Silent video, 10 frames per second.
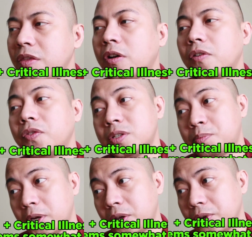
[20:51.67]
The coverage is
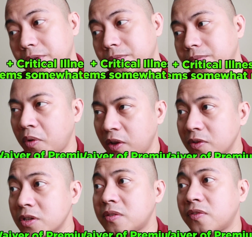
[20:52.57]
pretty good.
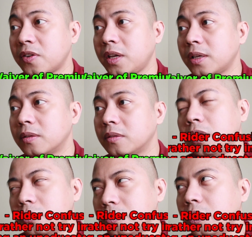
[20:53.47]
Waiver is free,
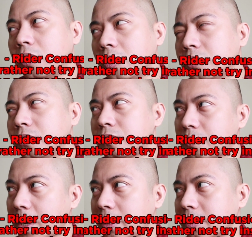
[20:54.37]
including all those
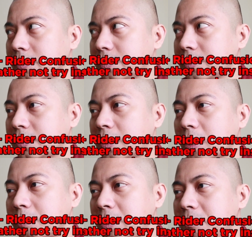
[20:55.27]
riders. It
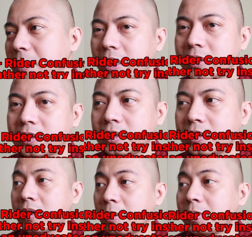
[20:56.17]
got me mixed.
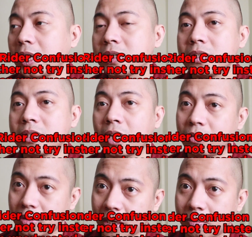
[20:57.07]
Complications I
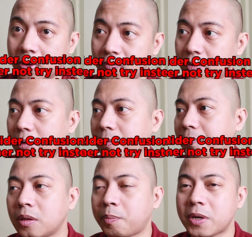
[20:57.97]
don't like about Vol.
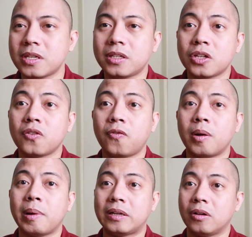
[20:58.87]
The presentation
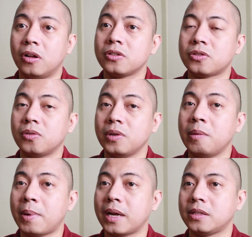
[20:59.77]
format also
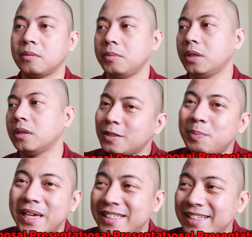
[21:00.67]
impacted me. The
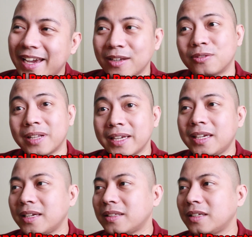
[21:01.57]
spacing, I don't
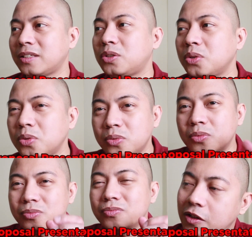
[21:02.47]
like it.
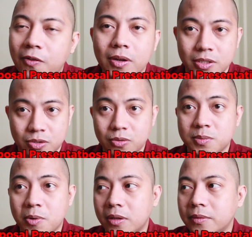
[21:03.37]
The font is too
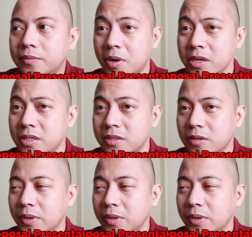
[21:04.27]
small. The margins are